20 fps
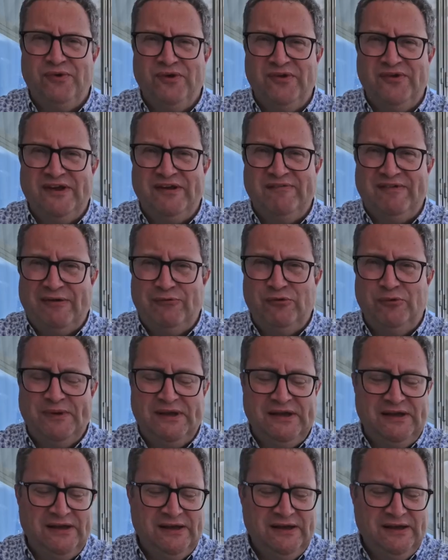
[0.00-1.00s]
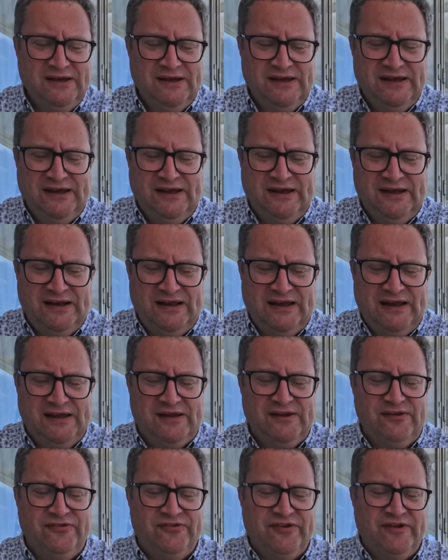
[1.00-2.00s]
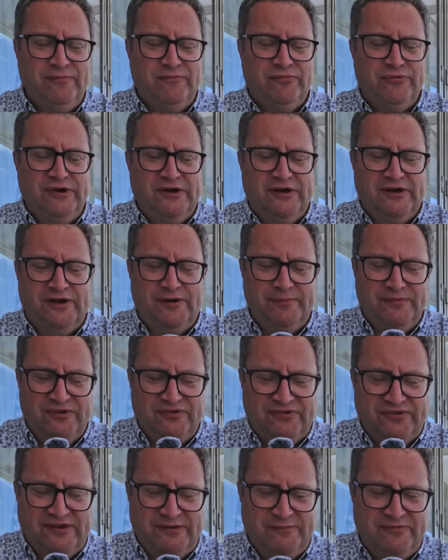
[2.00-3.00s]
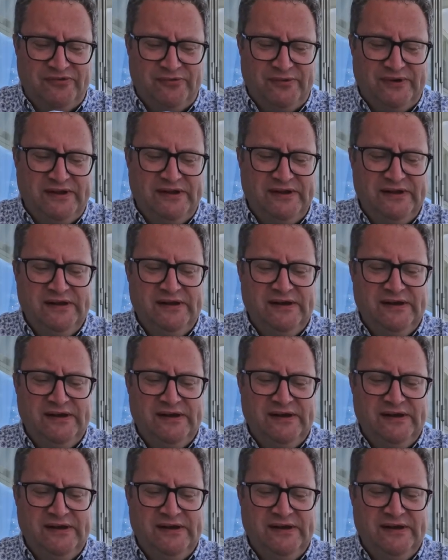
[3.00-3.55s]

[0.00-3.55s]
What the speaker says: one day that will be in a contemporary art museum as well.